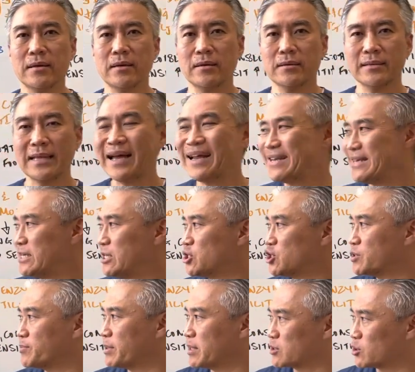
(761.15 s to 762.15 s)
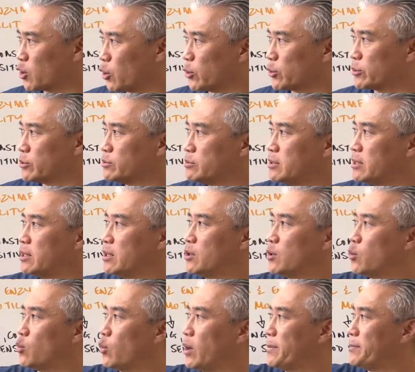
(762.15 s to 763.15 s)
not each, but total,
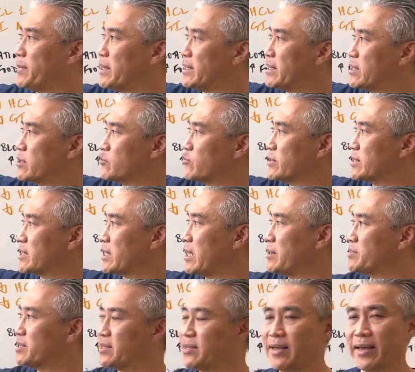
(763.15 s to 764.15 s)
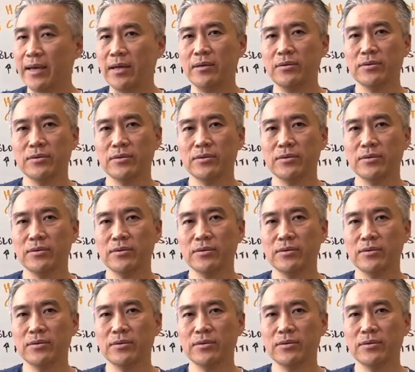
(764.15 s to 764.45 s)
one minute, three times a day.